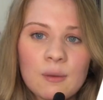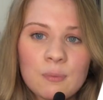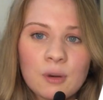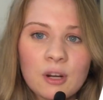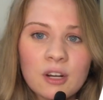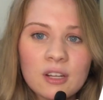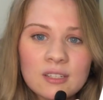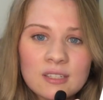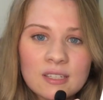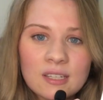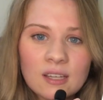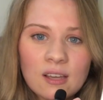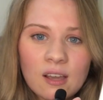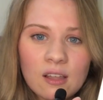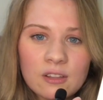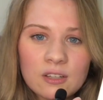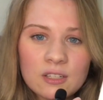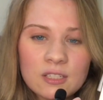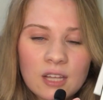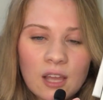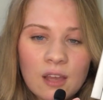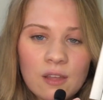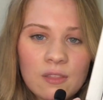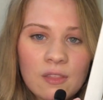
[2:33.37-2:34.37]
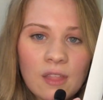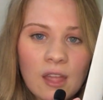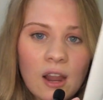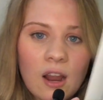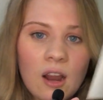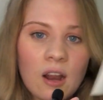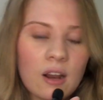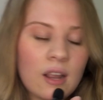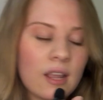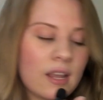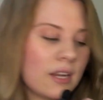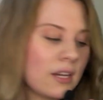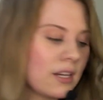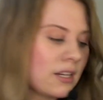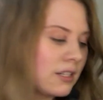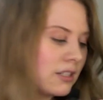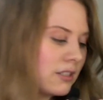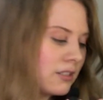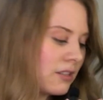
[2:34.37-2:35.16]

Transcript: burgundy color down there, and